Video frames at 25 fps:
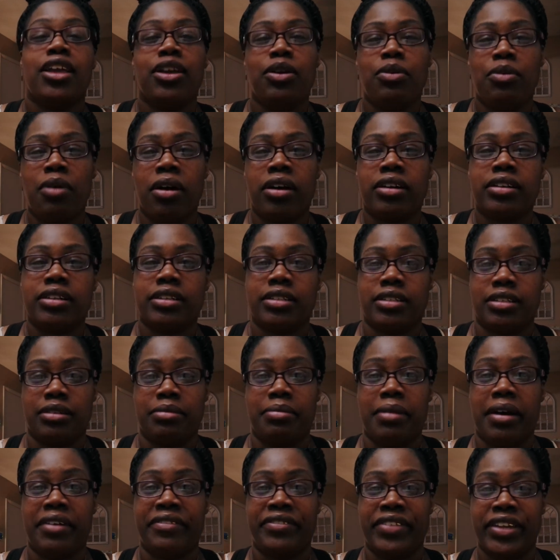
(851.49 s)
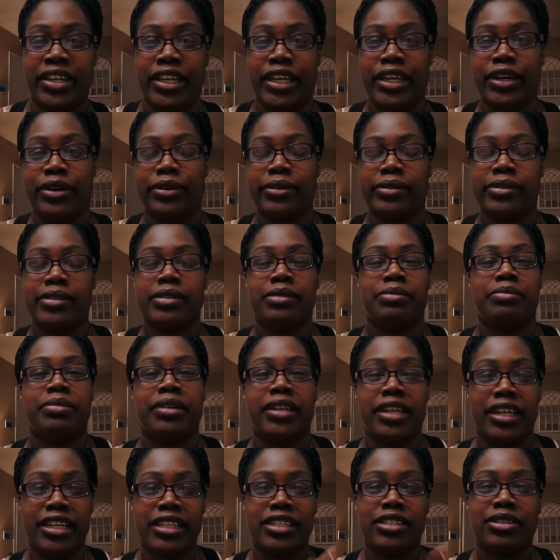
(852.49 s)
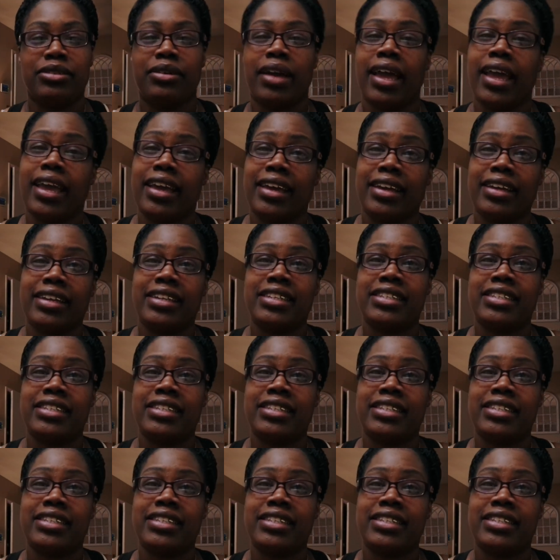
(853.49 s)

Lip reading: he walked into my videos, but it's okay